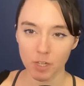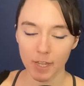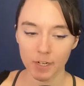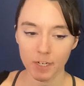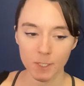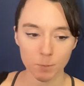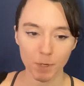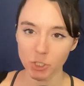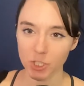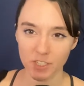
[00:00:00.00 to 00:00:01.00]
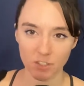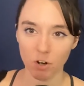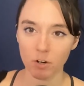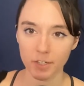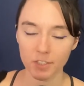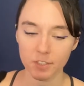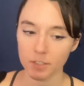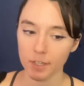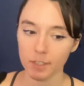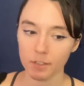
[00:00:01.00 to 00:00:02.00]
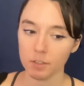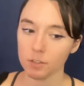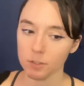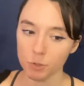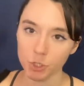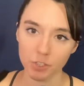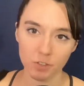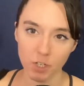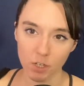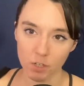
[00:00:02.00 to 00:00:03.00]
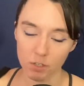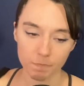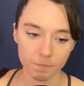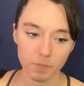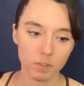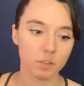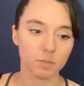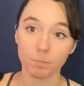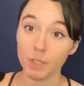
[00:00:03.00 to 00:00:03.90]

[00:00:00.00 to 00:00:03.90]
And especially as an artist, like you should be